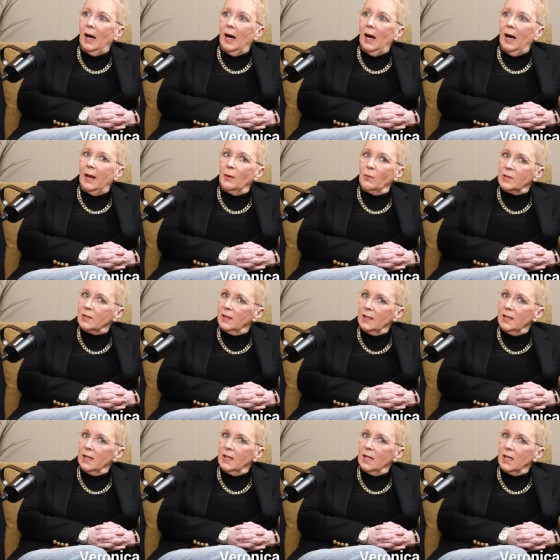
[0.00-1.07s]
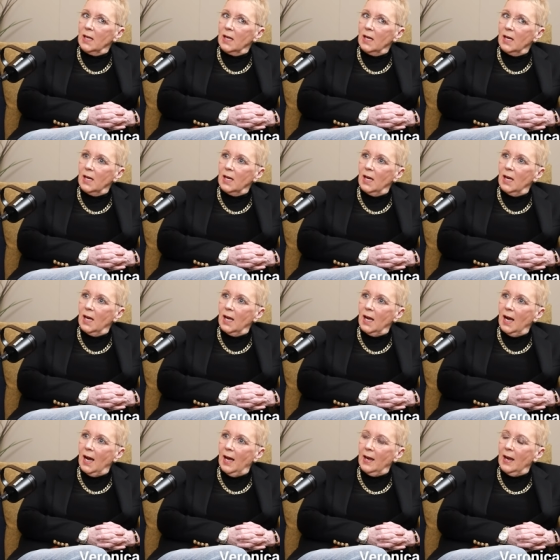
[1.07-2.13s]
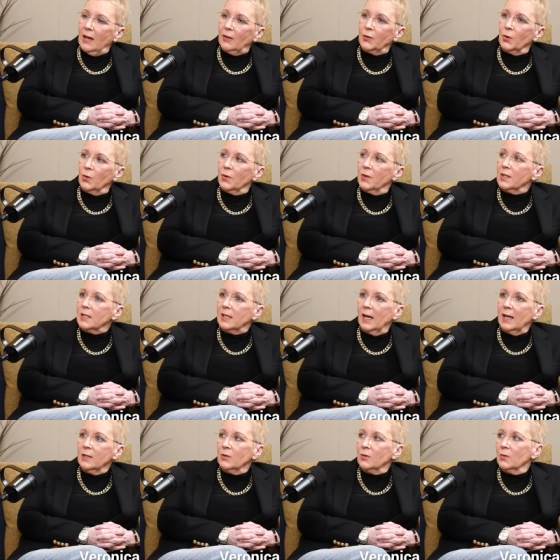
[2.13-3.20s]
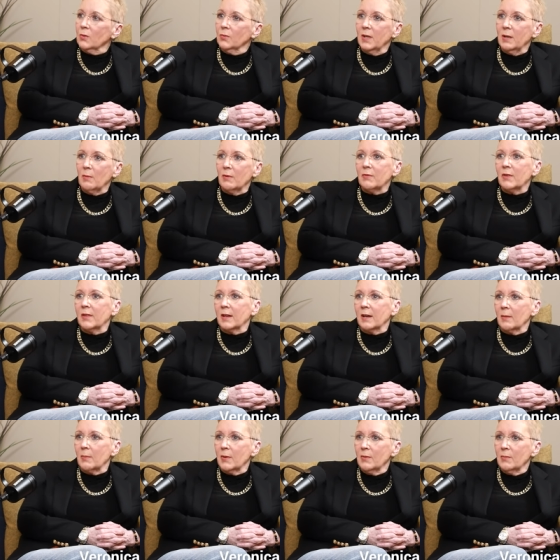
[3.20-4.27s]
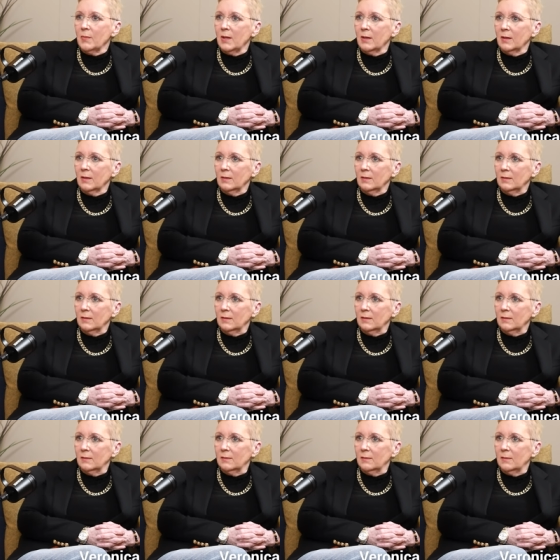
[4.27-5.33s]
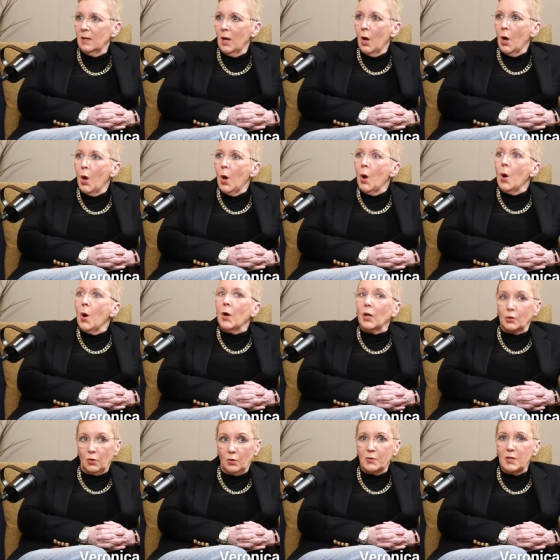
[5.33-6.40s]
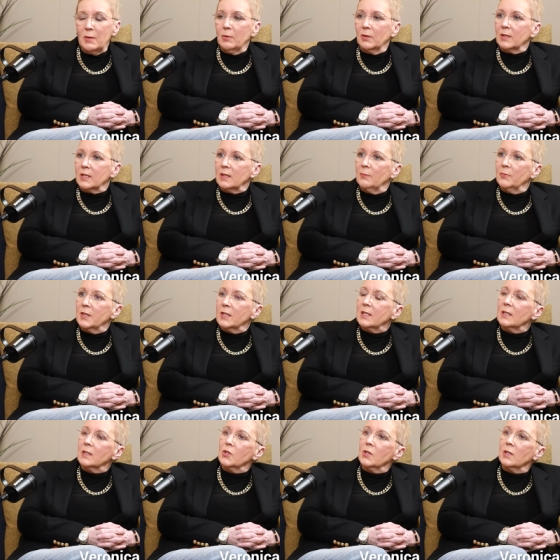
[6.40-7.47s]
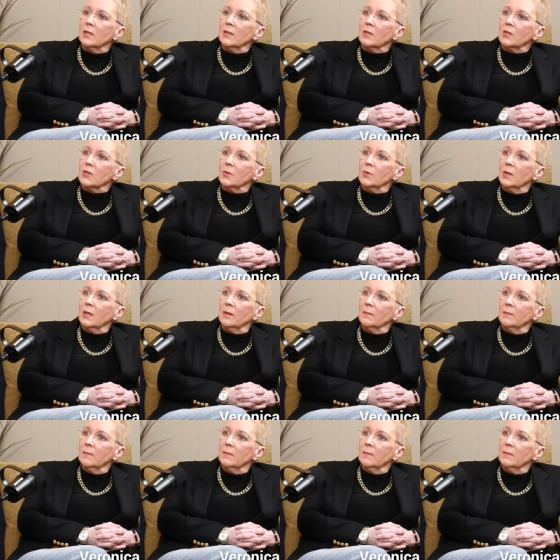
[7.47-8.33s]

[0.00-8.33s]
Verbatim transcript: And it was like, and I thought, oh, this guy's told them everything about me. What's a top table? A top table is somebody sitting sharing their story.